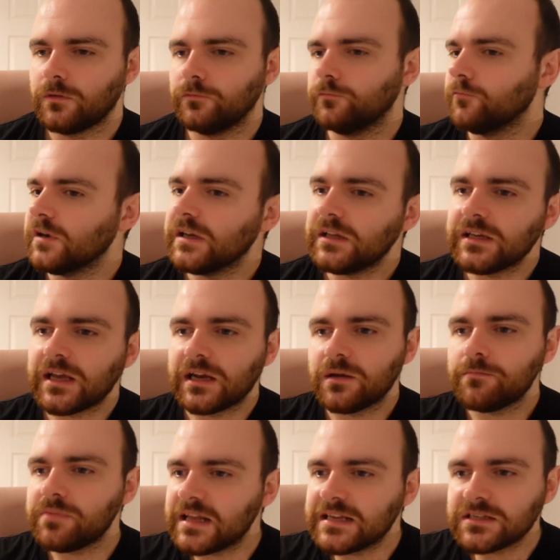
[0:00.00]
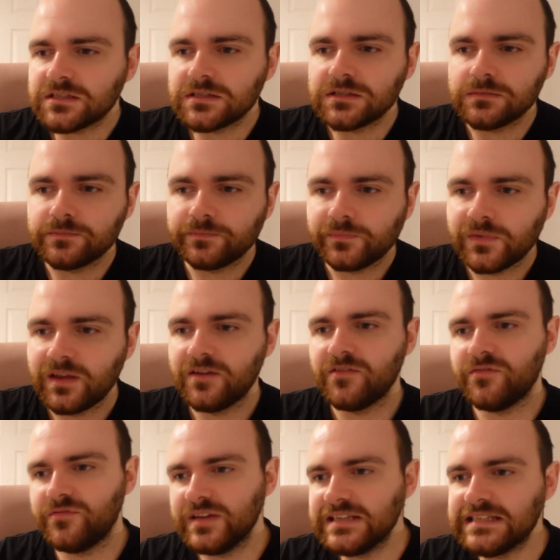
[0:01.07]
really kind of pleasant,
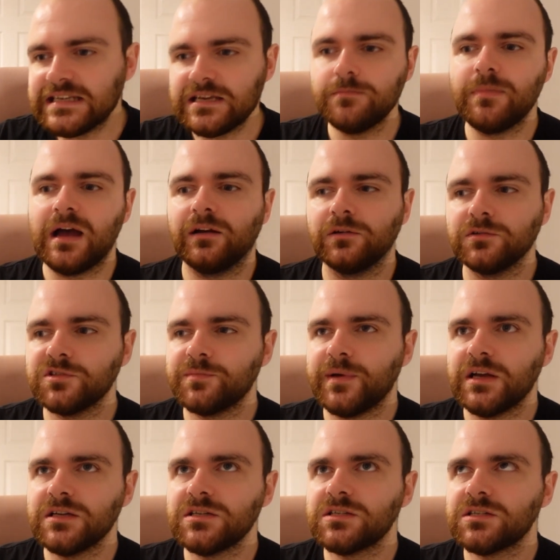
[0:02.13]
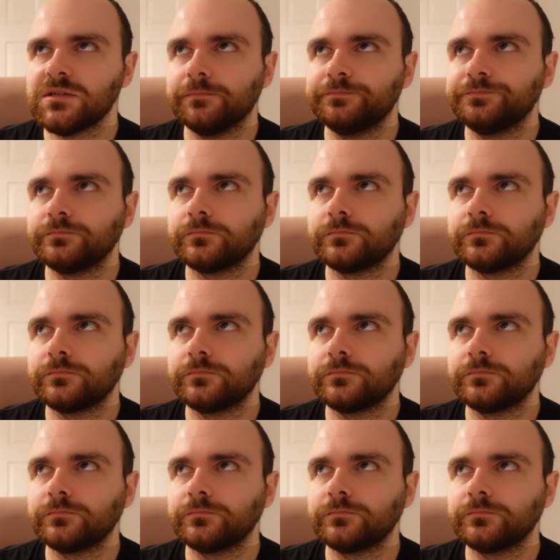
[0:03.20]
fizzy barrel spice.